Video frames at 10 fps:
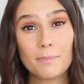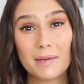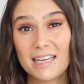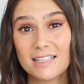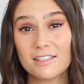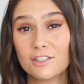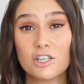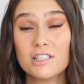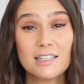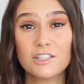up is
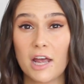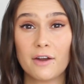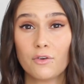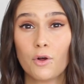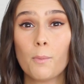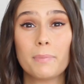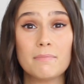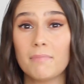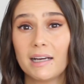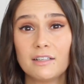just in general,
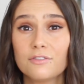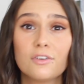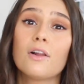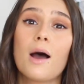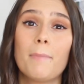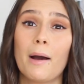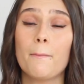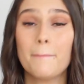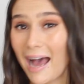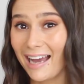be mindful
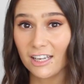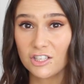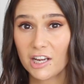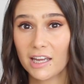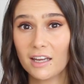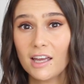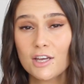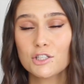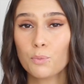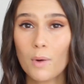about packaging.
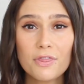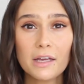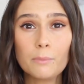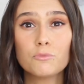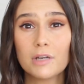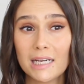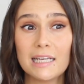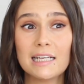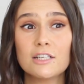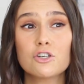So one thing I'm
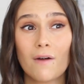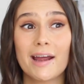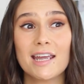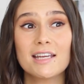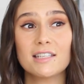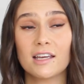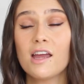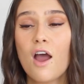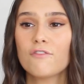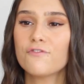really trying
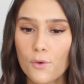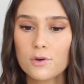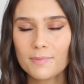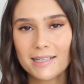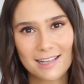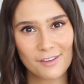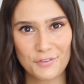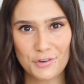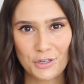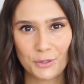to force
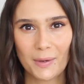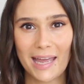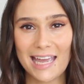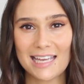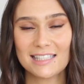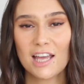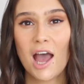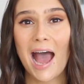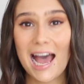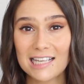myself to do is
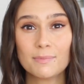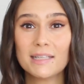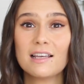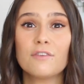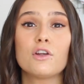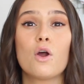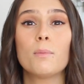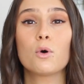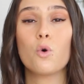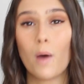ask myself a
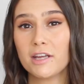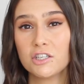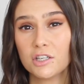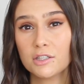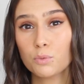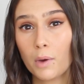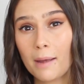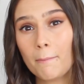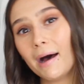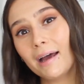lot more questions when
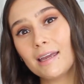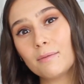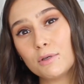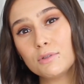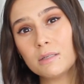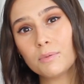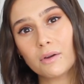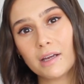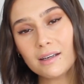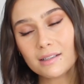I'm buying beauty
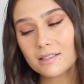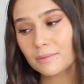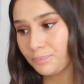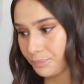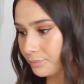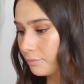products.